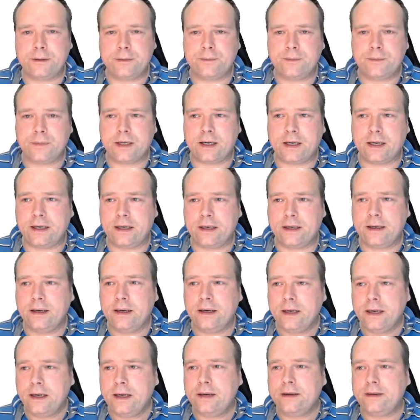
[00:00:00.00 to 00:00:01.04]
regarding
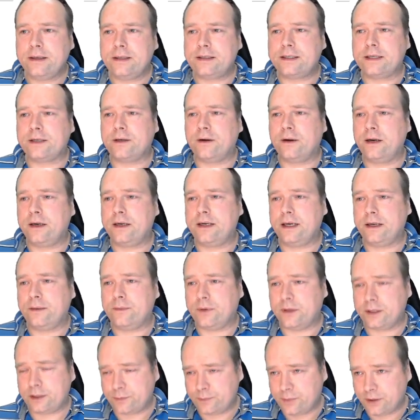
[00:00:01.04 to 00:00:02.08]
the technology and
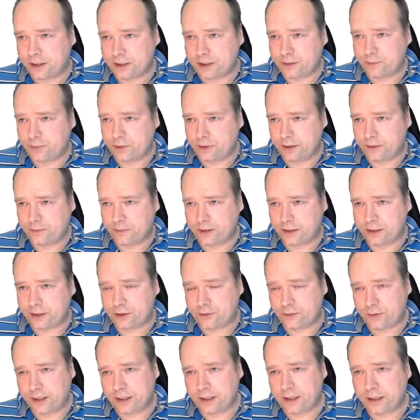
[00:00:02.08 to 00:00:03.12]
what is possible and what is
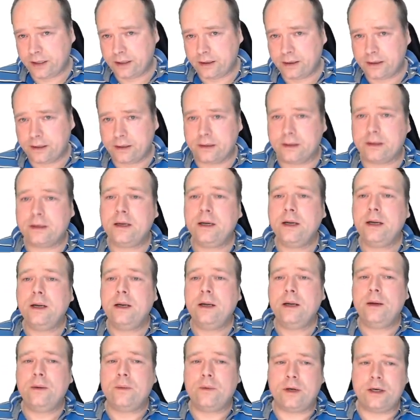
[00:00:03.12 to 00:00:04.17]
trending and
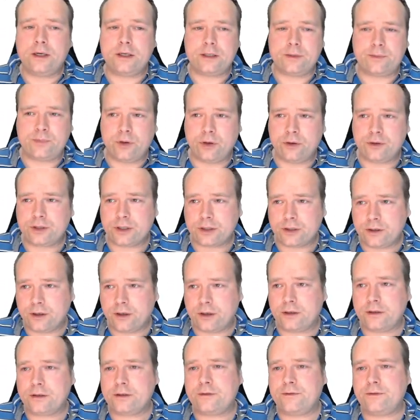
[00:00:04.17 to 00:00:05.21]
what is the pros and
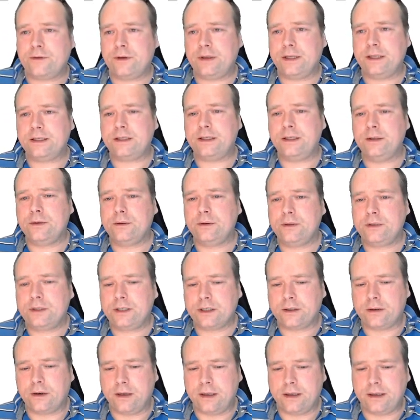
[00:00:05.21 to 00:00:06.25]
cons for this new
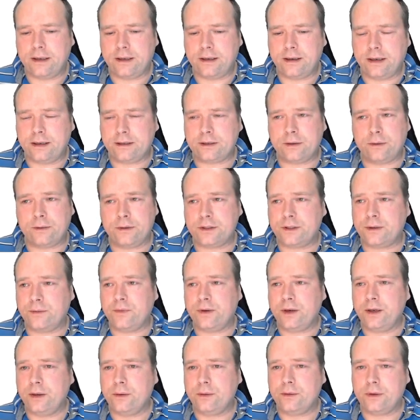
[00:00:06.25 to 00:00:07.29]
technology. There's always
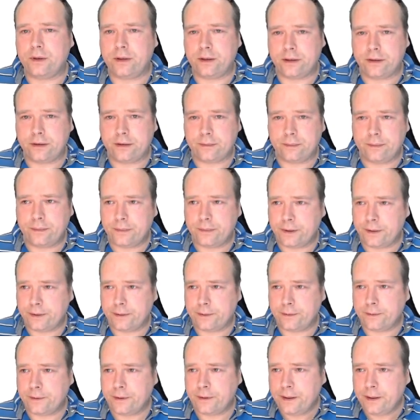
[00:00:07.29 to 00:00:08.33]
something new.